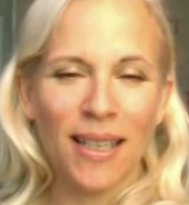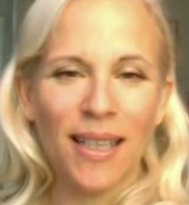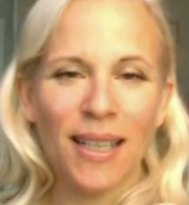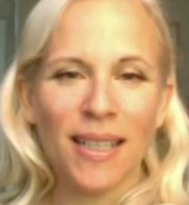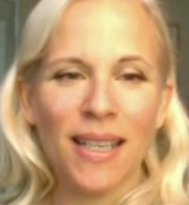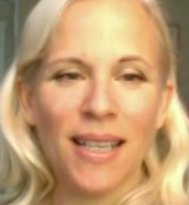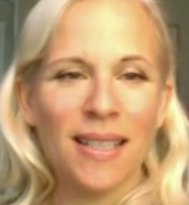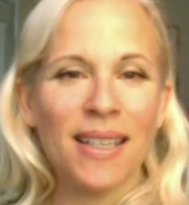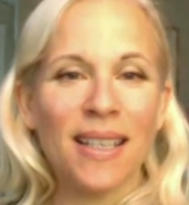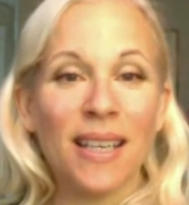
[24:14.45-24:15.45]
It is
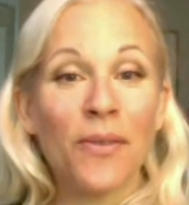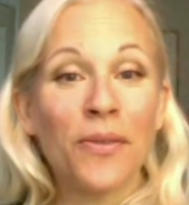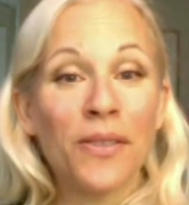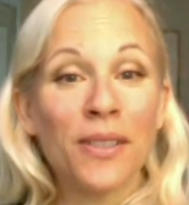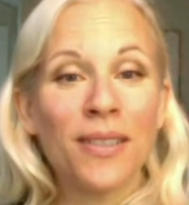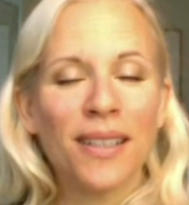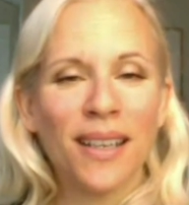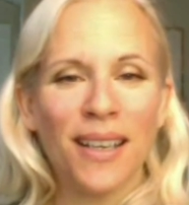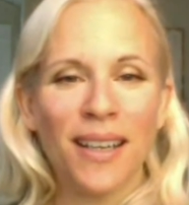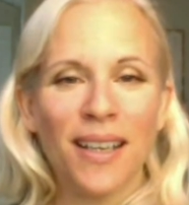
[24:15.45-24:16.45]
a gift.
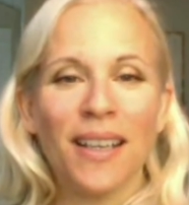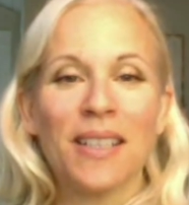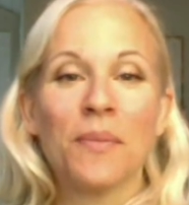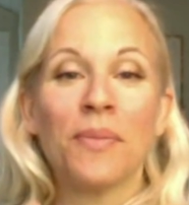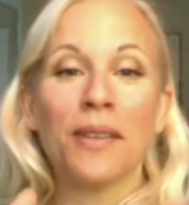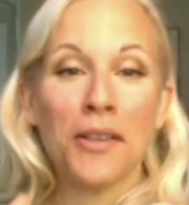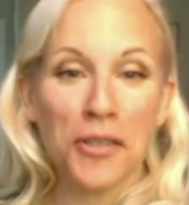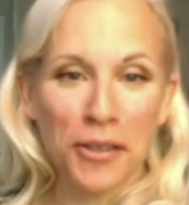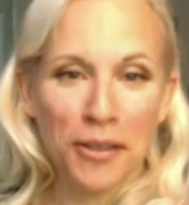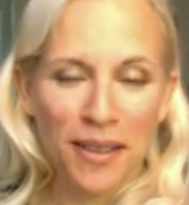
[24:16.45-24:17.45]
It's a
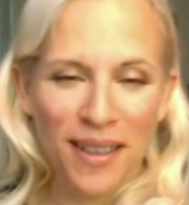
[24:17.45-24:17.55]
pleasure.